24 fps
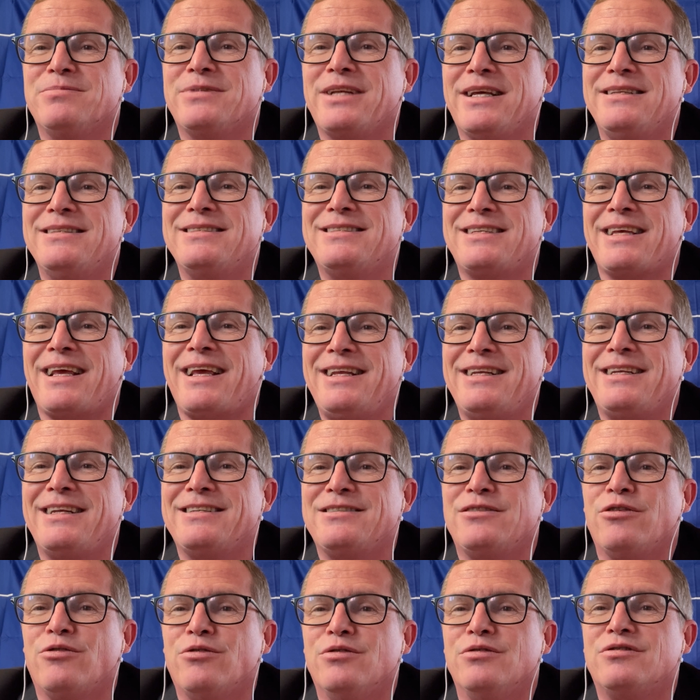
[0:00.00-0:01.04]
then say
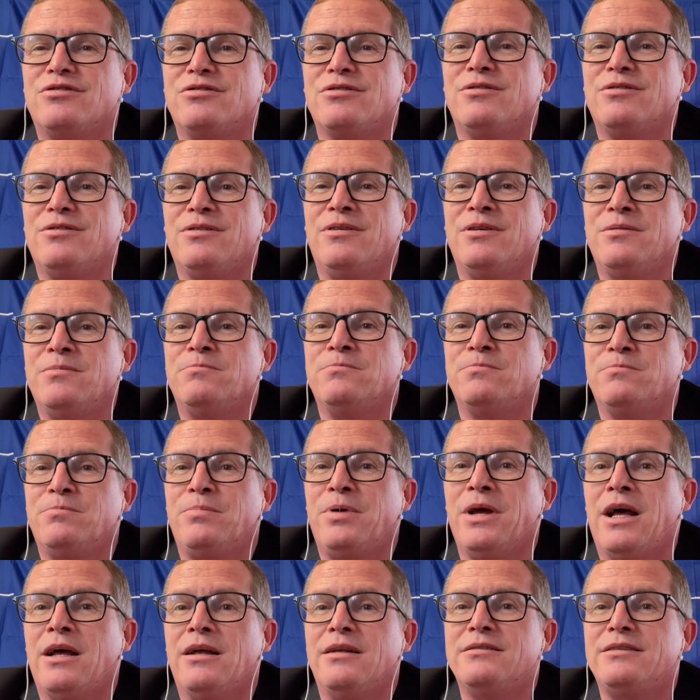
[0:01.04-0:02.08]
that also
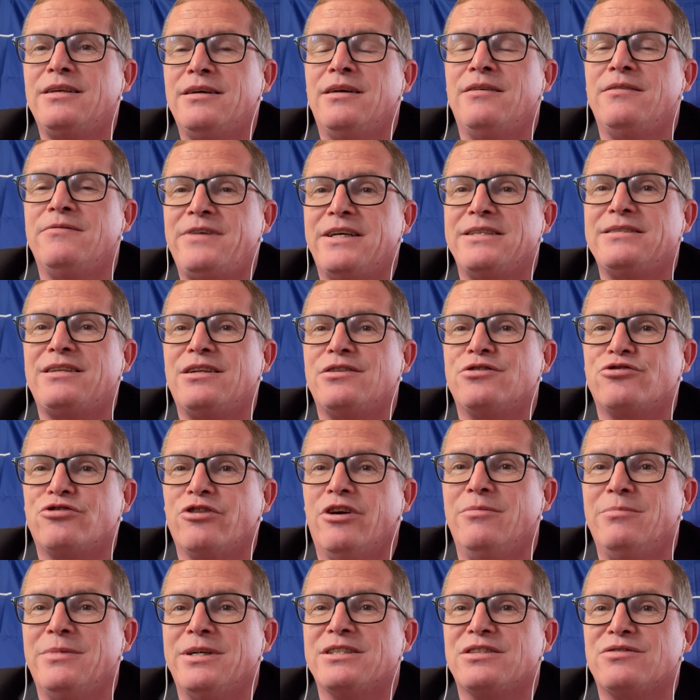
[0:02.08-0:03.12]
the Western
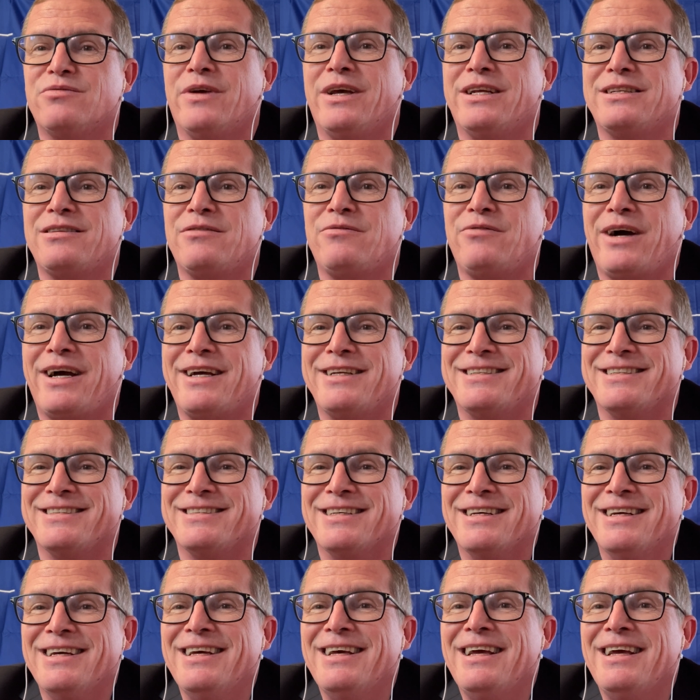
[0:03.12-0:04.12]
Germans were divided